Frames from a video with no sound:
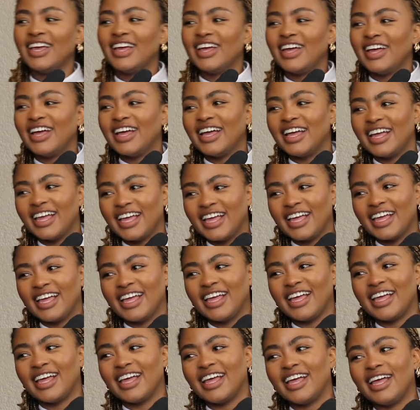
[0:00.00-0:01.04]
in a
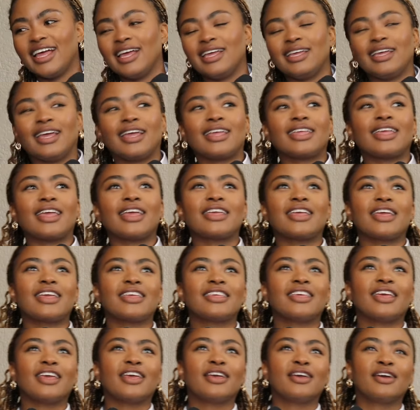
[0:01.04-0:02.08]
percentage. Hey, hey, hey,
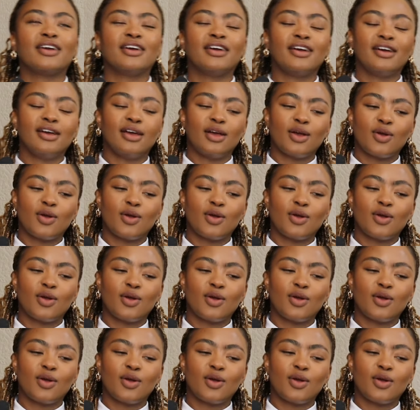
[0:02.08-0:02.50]
hey, hey.